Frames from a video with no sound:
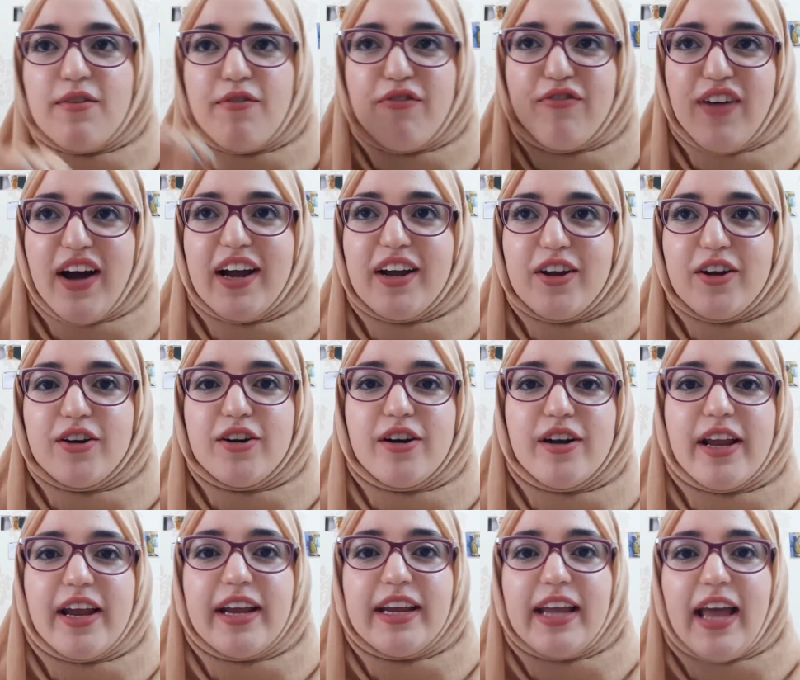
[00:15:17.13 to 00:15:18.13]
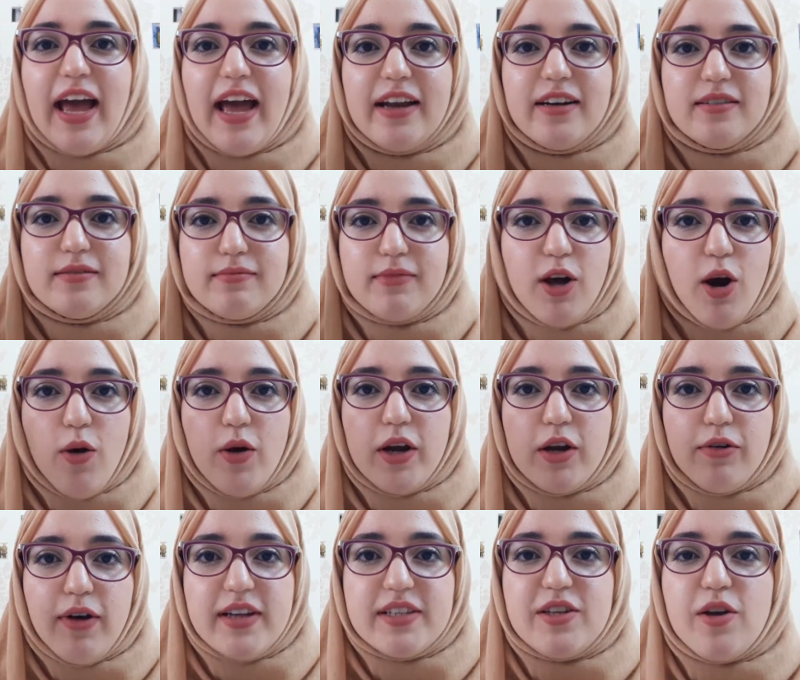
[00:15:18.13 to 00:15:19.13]
fangirling and going
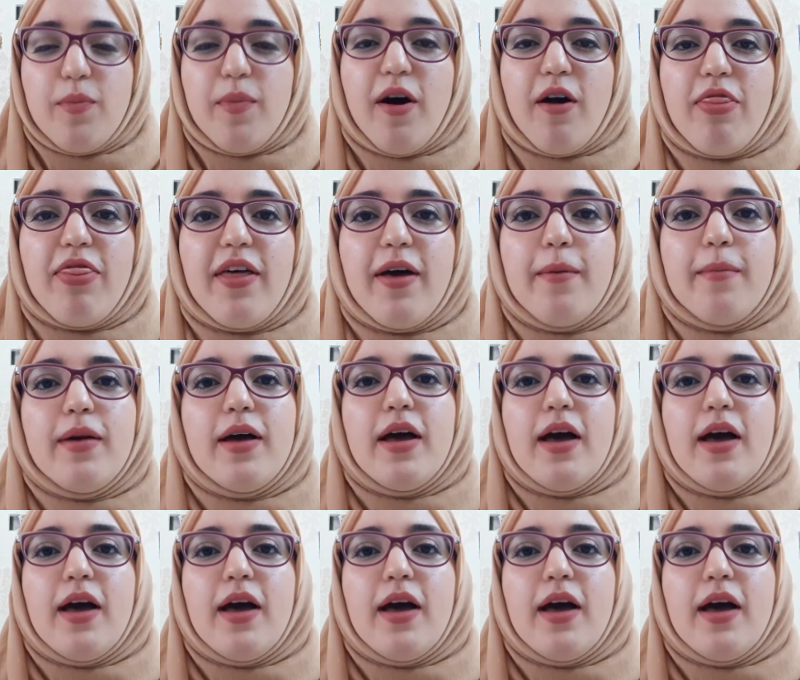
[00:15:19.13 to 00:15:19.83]
crazy about them,